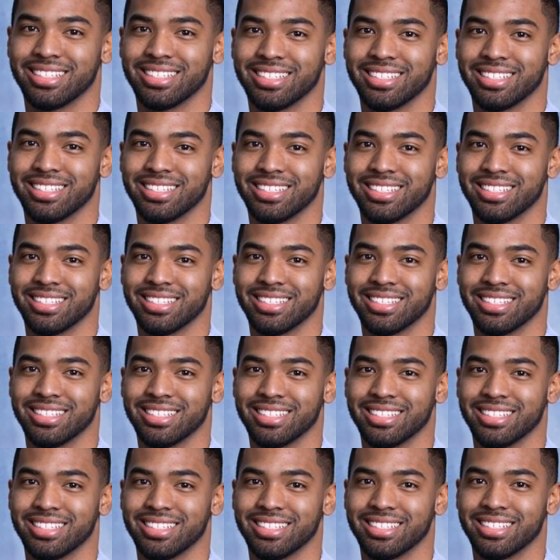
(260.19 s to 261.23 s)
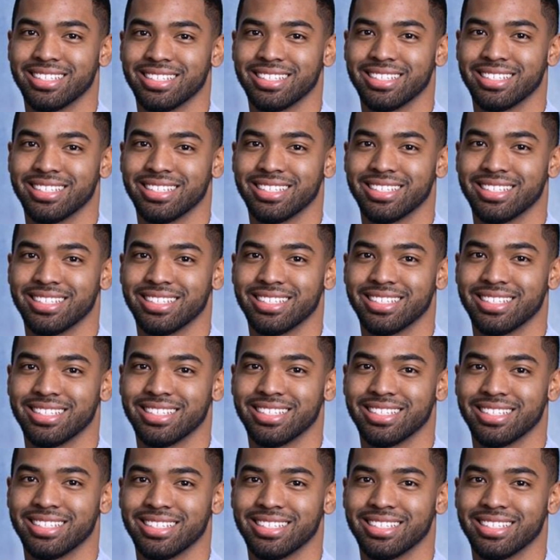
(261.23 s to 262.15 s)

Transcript: Nobody speaks.